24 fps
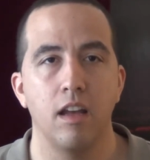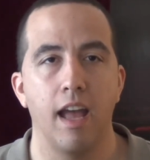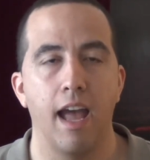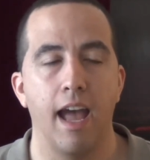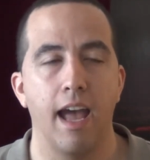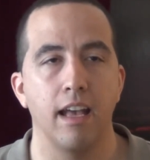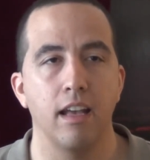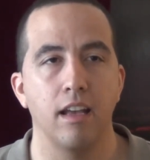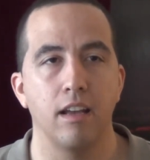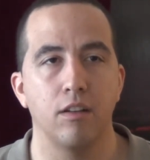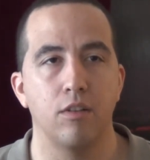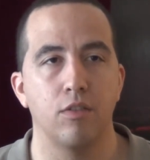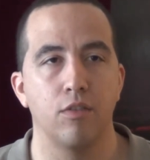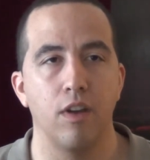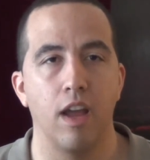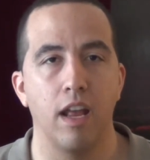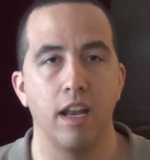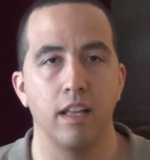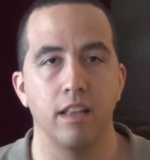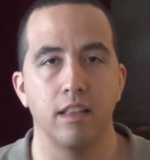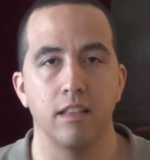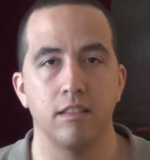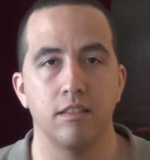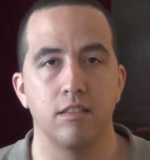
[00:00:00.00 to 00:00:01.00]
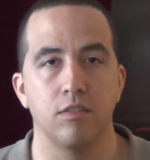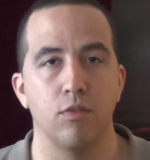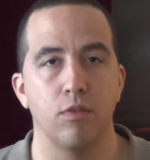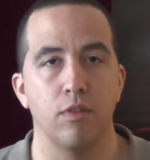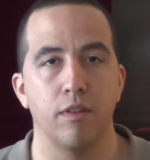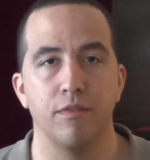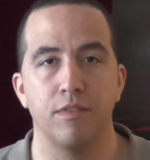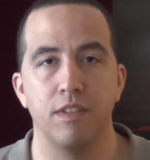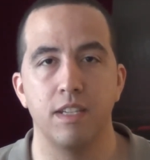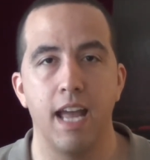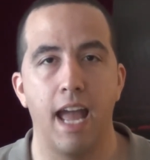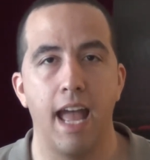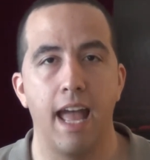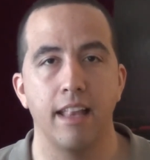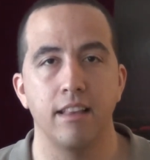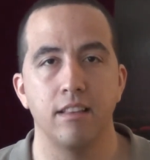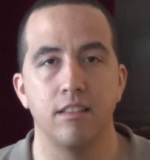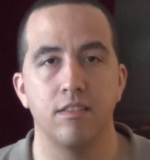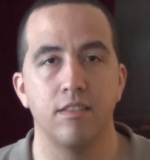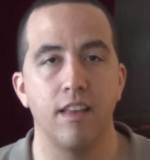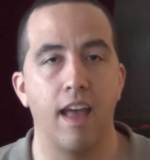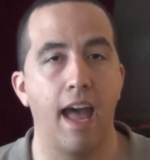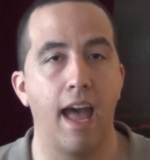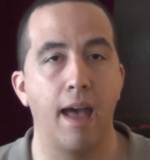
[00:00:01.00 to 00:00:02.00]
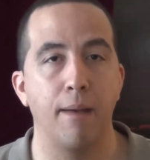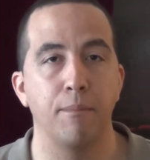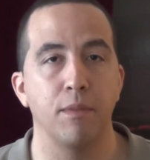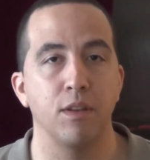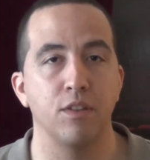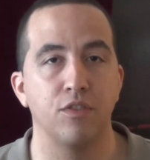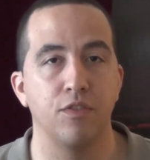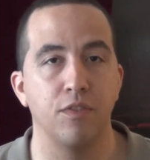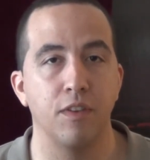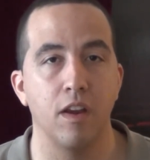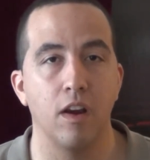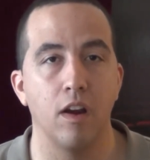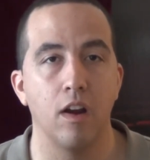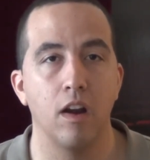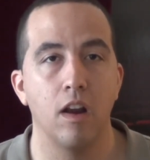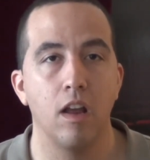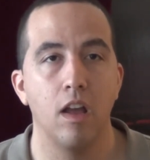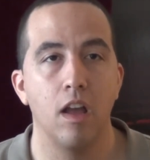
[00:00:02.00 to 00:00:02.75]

at creating this sort of tense atmosphere.